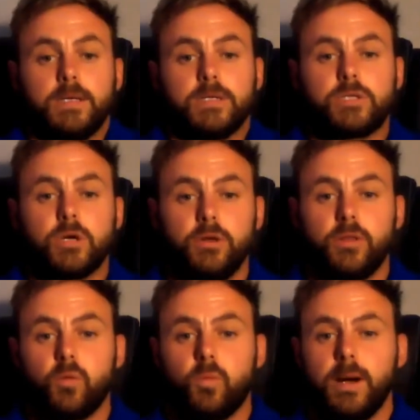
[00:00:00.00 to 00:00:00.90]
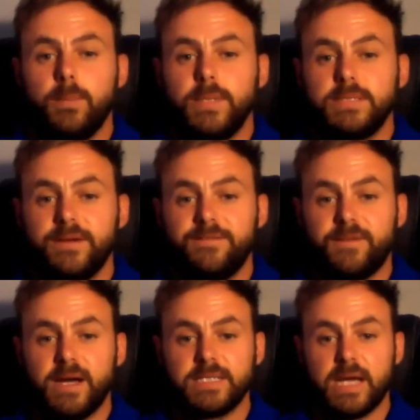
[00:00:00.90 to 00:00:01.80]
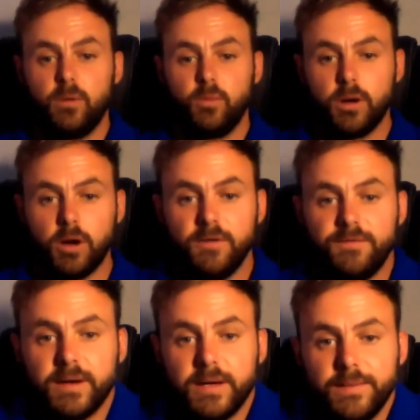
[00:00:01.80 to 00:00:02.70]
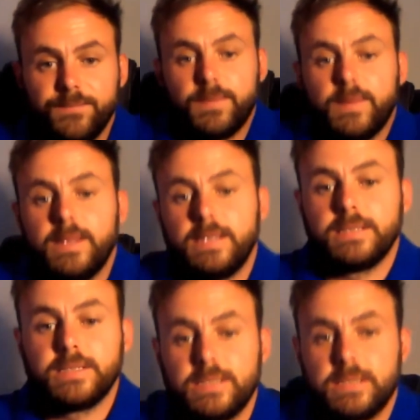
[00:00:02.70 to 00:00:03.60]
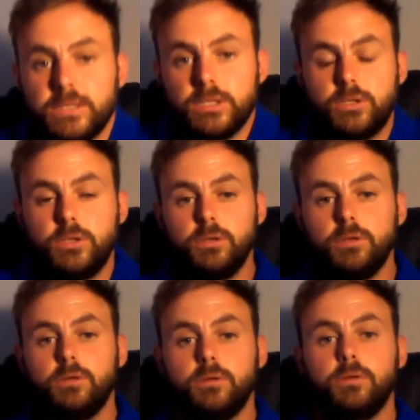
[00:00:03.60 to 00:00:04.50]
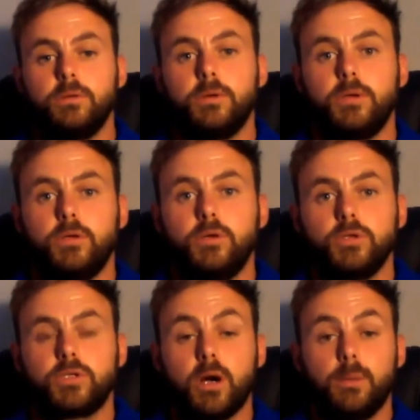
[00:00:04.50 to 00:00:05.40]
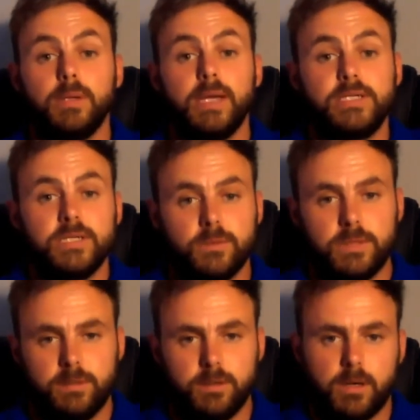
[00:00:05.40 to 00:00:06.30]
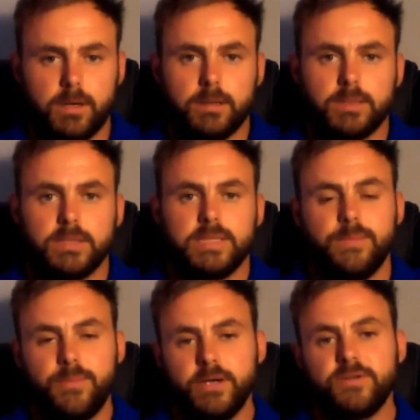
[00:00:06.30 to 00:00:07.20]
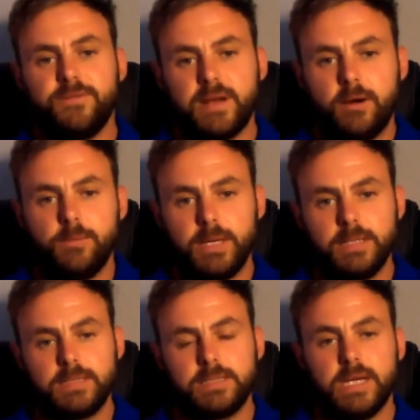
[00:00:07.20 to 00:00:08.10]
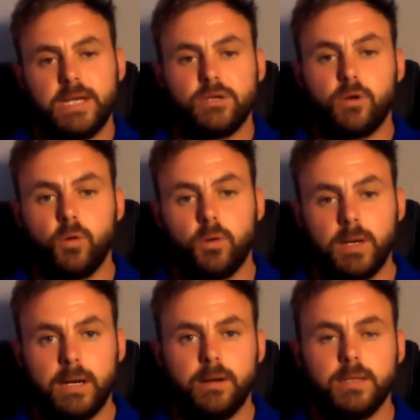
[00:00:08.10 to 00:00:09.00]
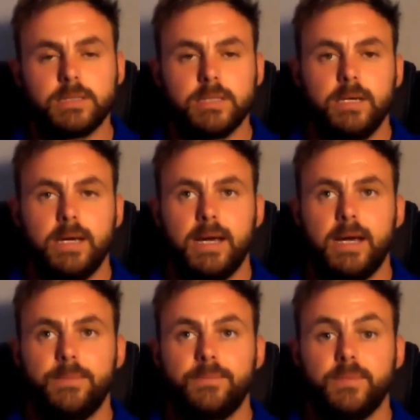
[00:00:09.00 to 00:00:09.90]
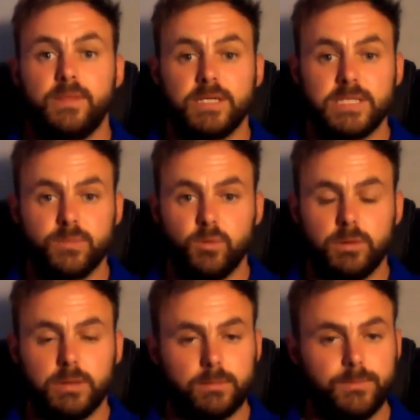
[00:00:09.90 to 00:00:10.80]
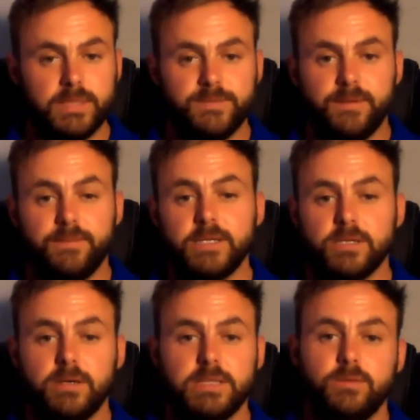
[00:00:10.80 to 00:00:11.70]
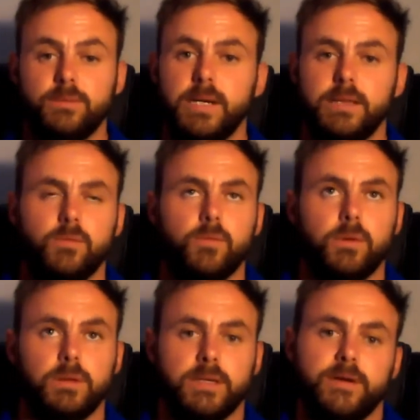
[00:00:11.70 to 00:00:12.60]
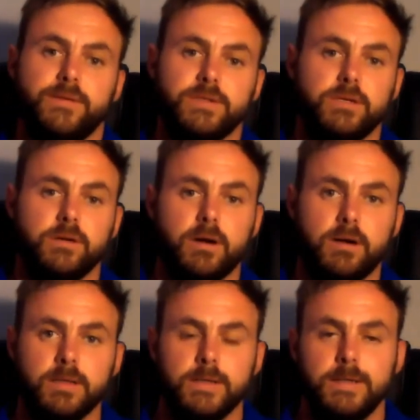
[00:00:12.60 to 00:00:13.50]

So the one piece of advice I would offer is to use cobble edging within your garden. Separate your flower beds and your lawn areas. This small little piece of advice honestly will make the world of difference in your garden.